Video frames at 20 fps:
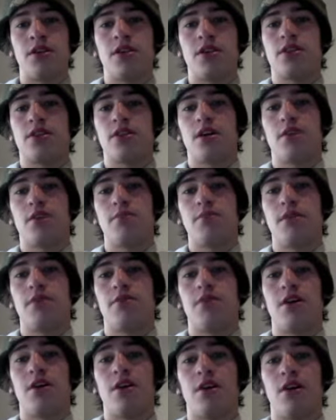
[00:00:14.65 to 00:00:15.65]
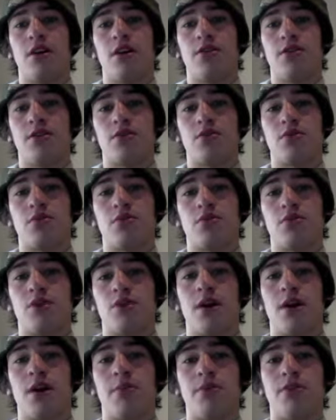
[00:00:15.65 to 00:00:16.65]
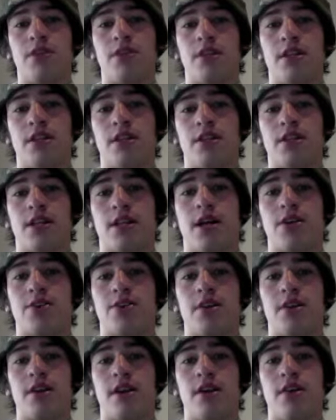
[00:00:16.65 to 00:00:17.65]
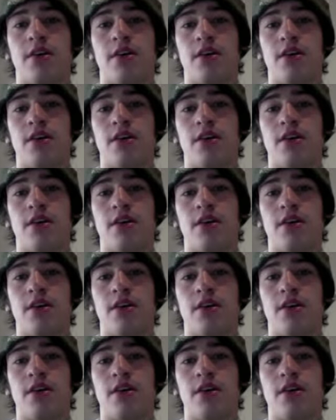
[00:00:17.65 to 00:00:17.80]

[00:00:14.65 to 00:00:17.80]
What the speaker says: some, if not all of us, would not be sitting in this class right now.